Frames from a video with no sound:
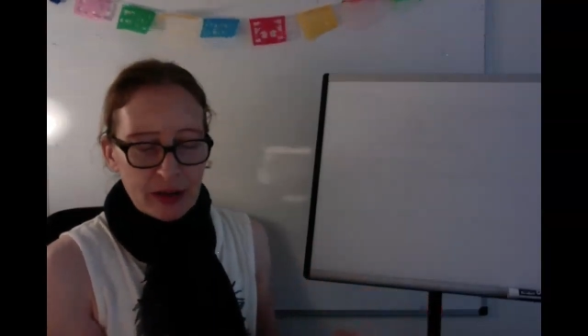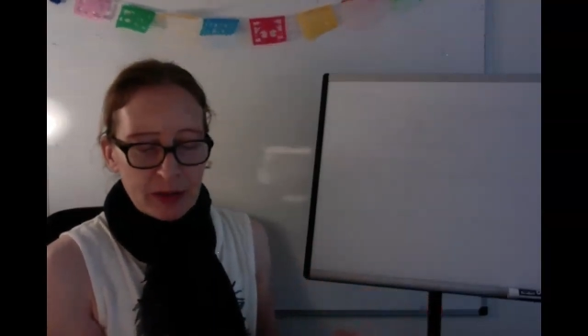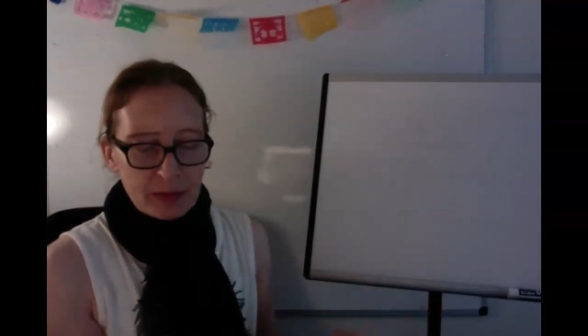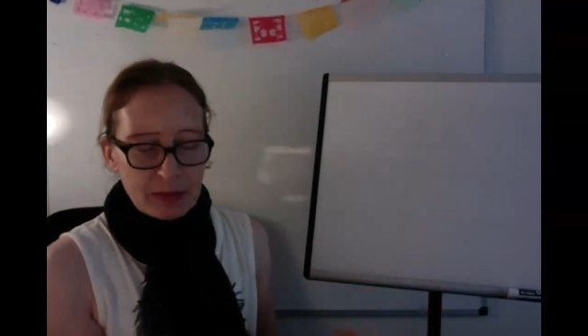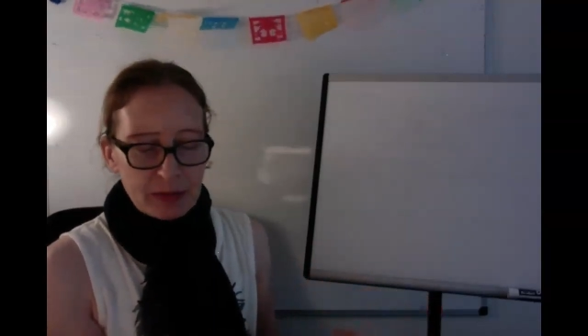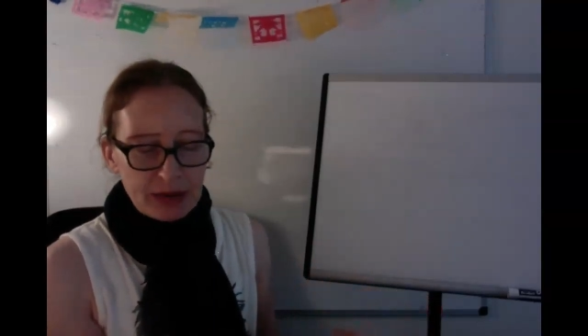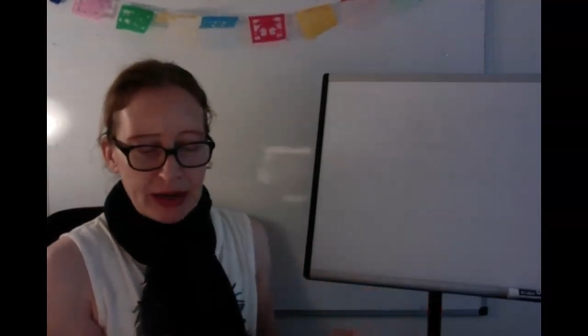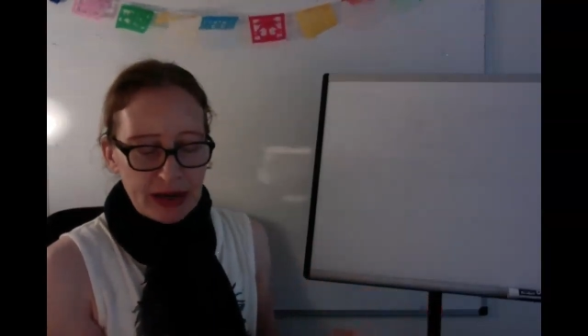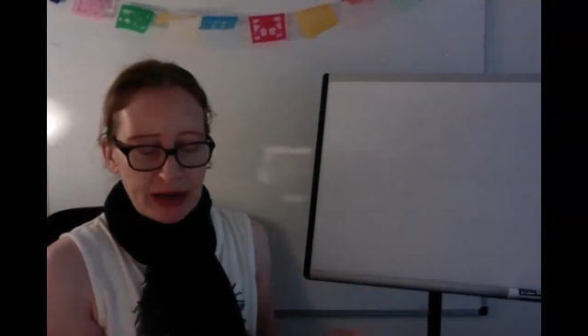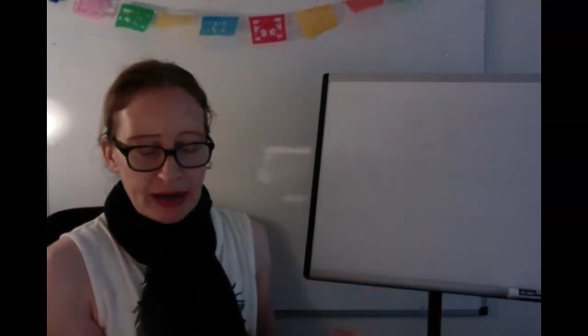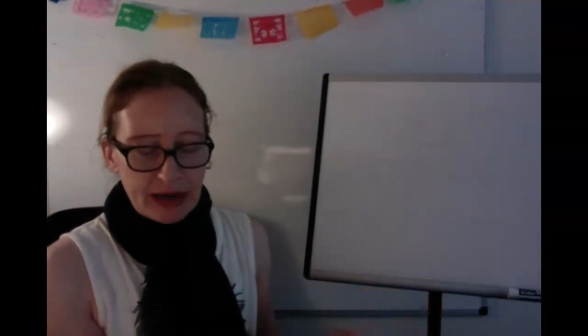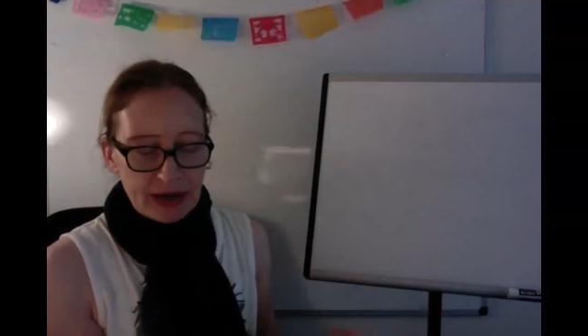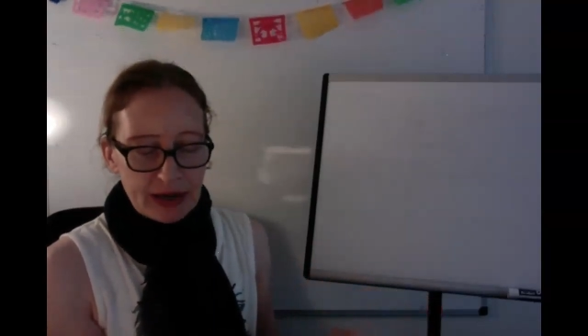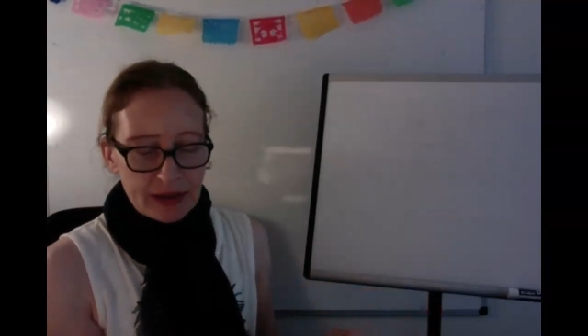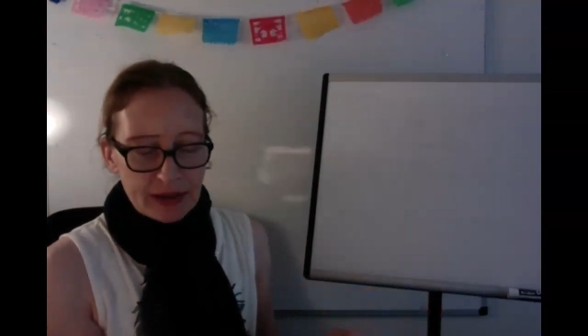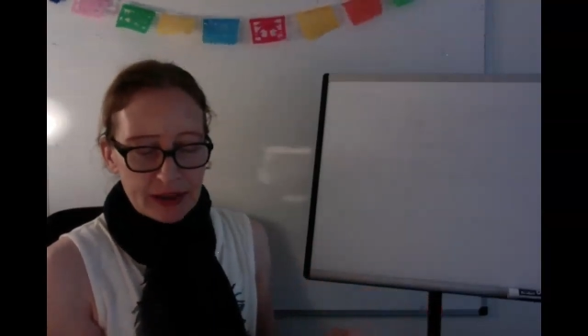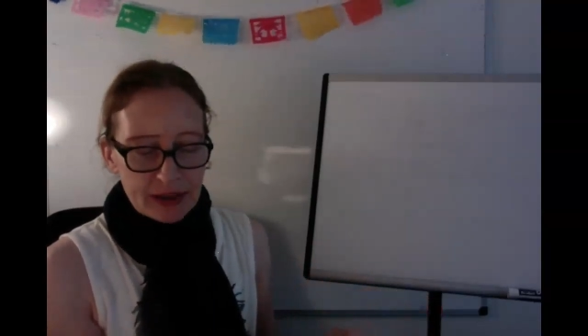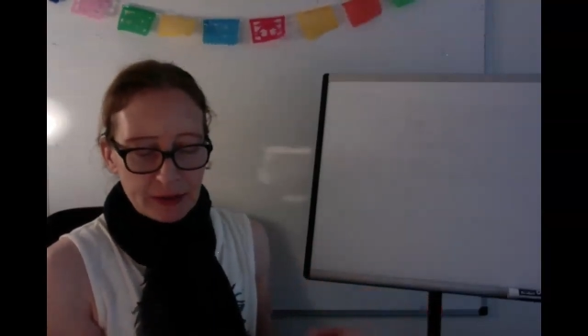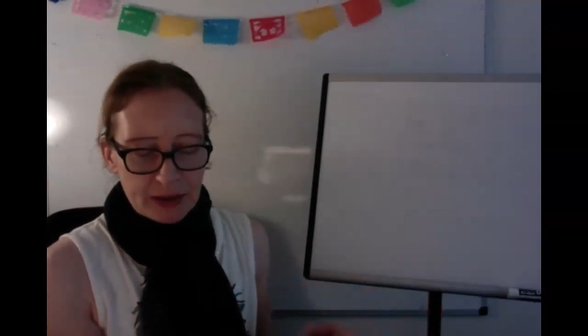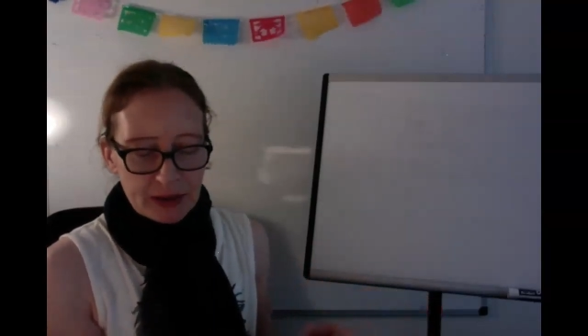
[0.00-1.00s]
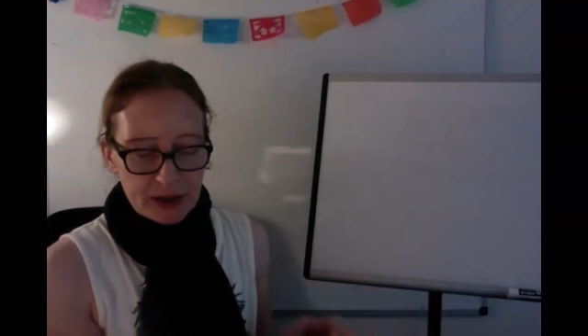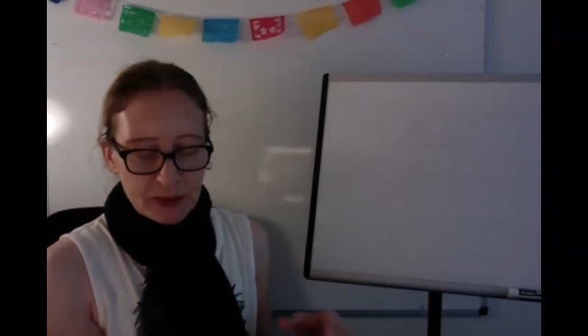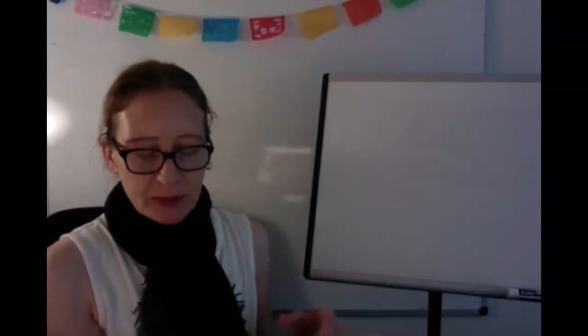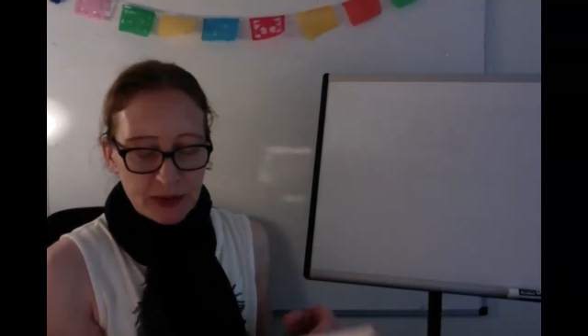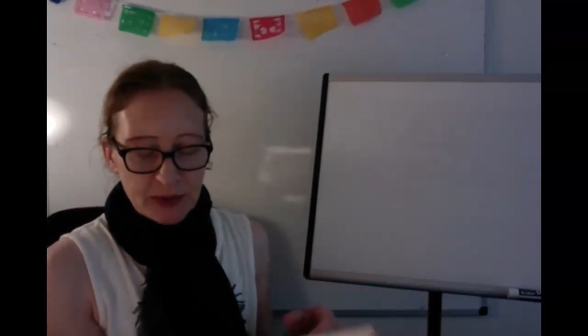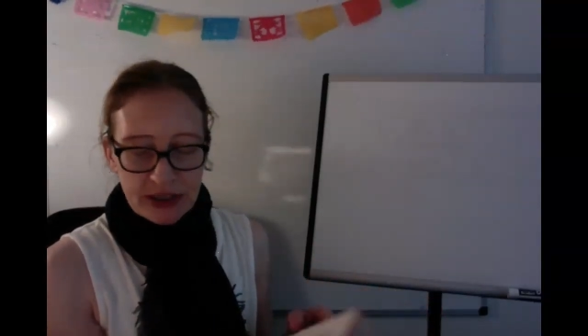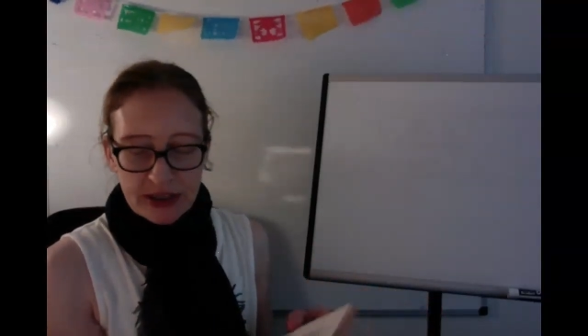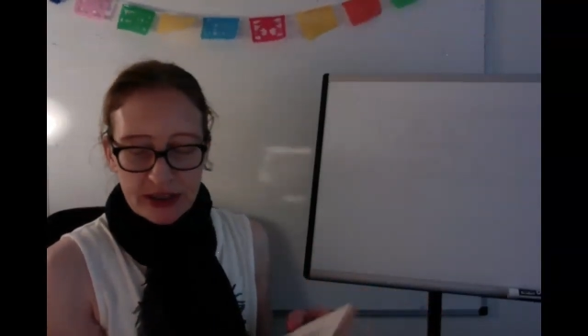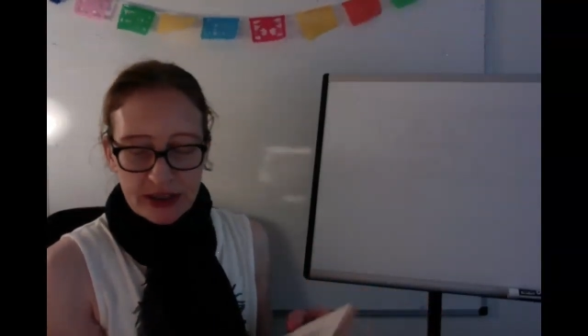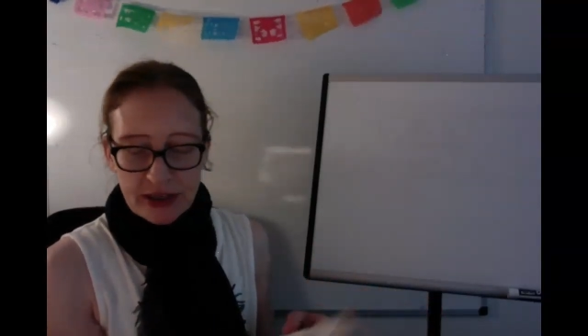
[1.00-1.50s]
but this one's
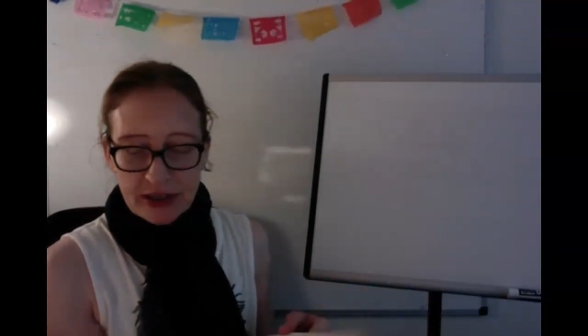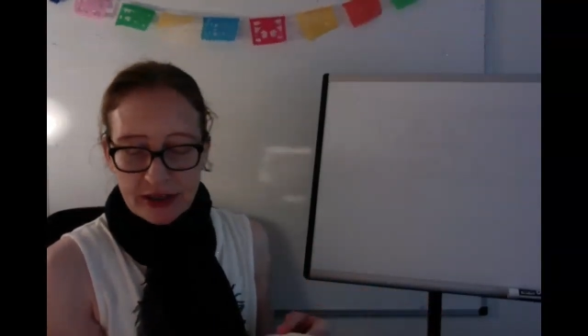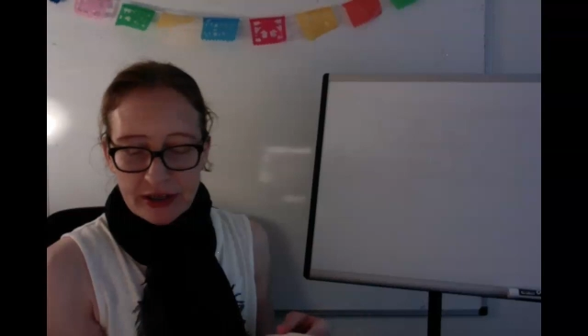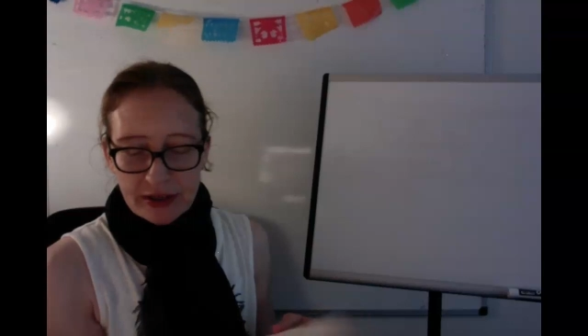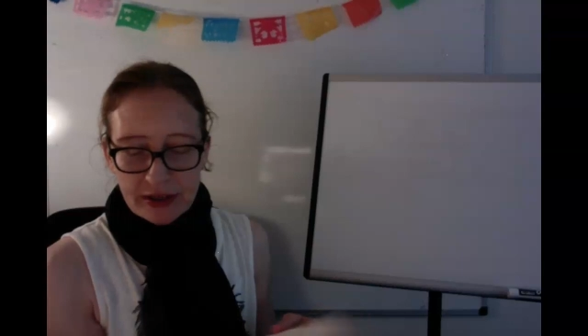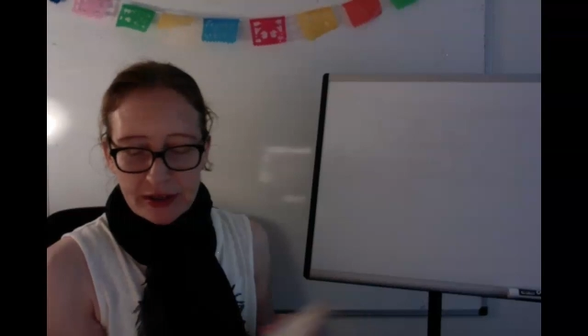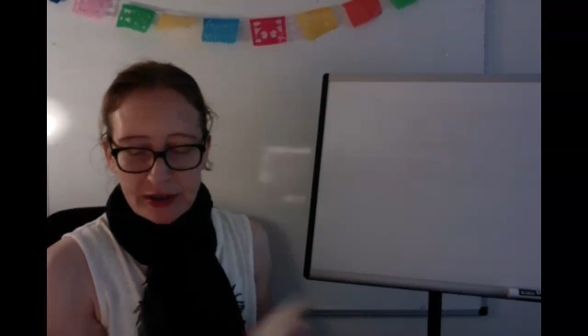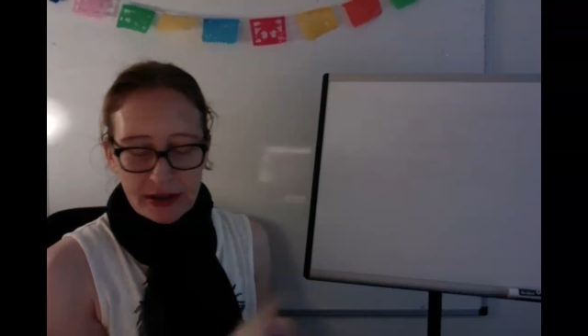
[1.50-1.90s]
pretty good.